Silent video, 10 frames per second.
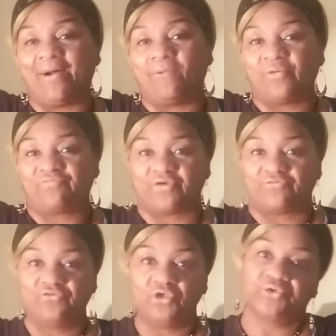with a
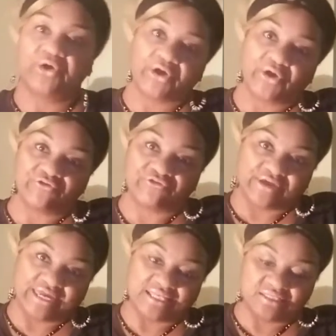few
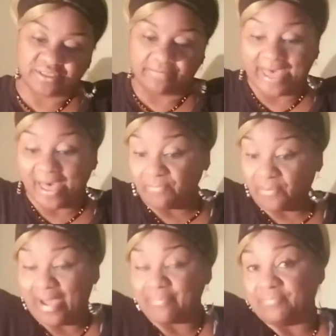girlfriends about
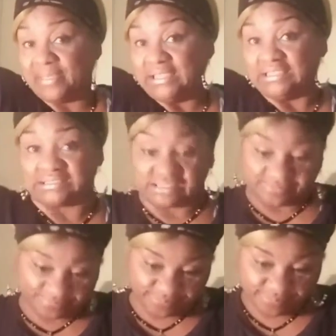probability
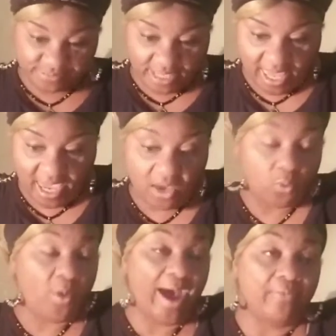
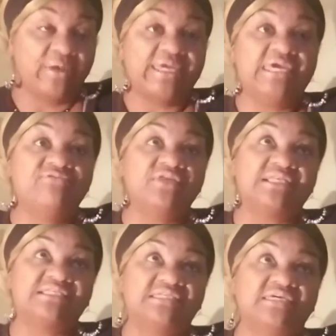and why we even
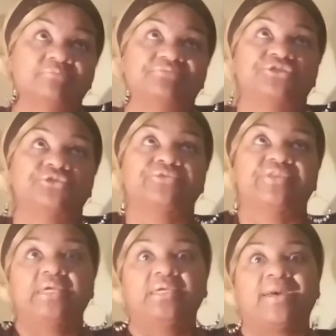attempt to
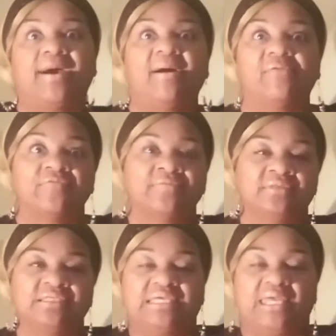think of
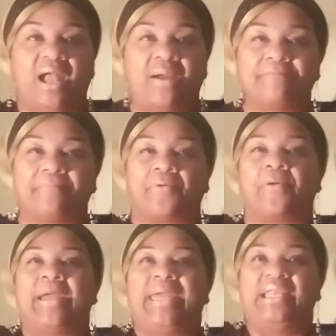in our
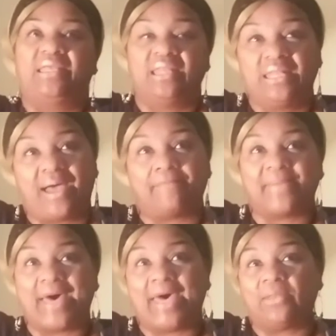brain and in our
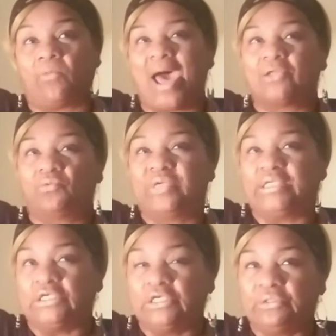mind, why do we
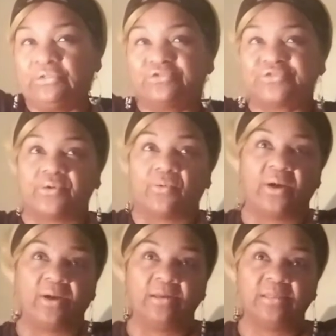use the
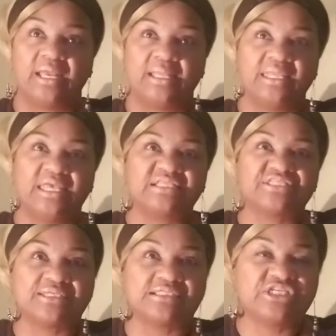word it's
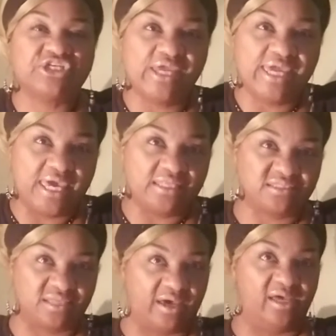a
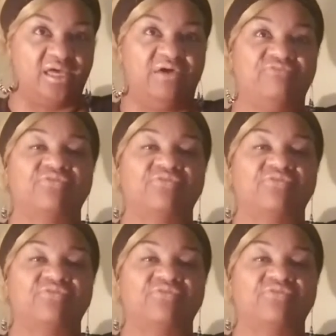chance of?